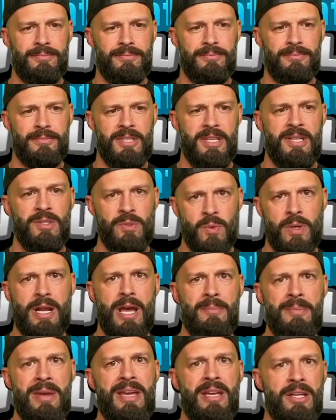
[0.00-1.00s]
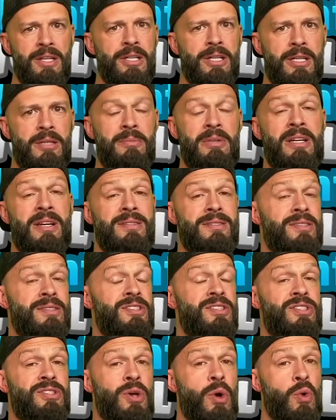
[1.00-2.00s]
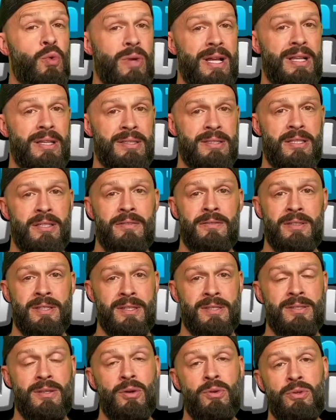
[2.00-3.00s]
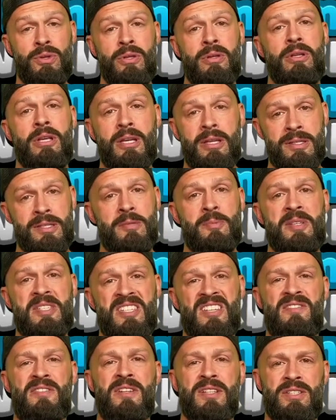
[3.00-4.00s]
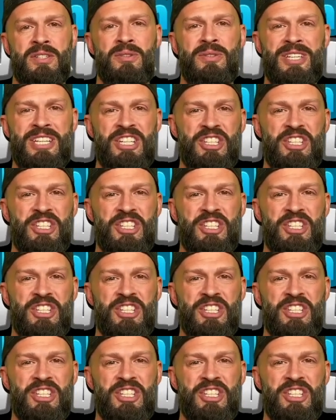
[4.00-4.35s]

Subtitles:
is what I make good, because it's so relative and it's so unique and specific to each